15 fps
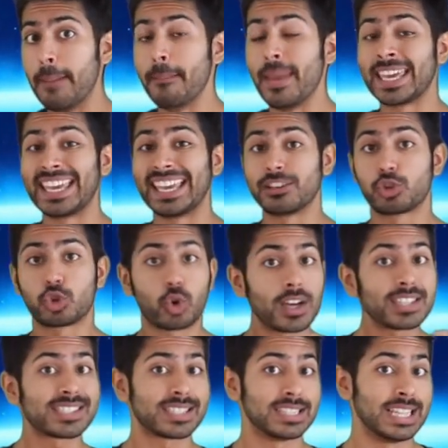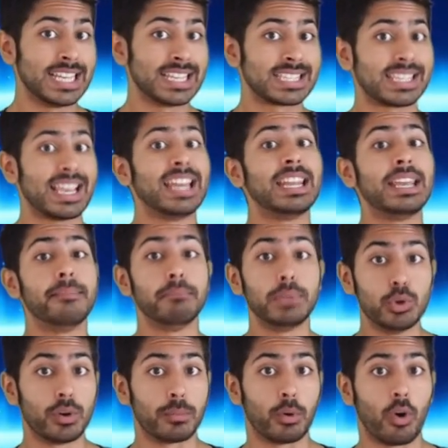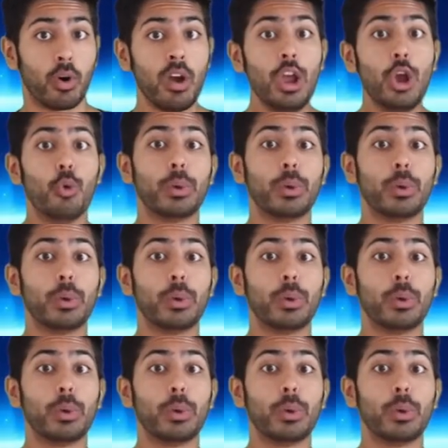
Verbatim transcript: making it trustless and immutable.